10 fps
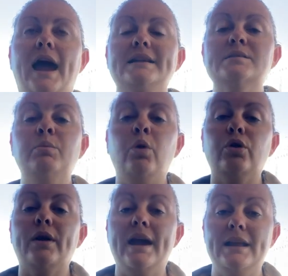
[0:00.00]
adds more
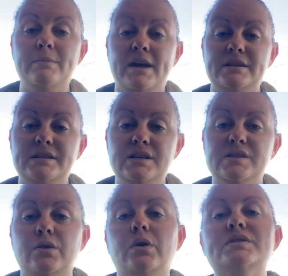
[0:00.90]
organic matter to your
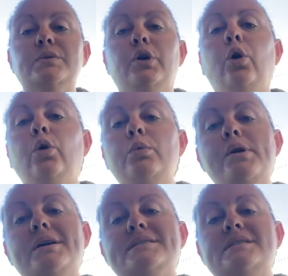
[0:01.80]
soil. So it all
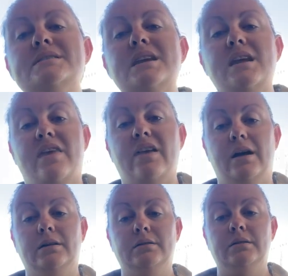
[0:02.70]
works in
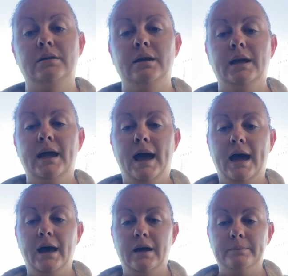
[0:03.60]
together.
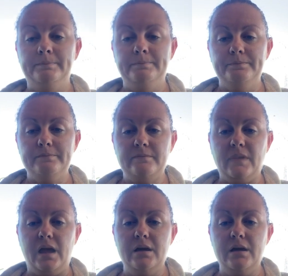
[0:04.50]
Yeah,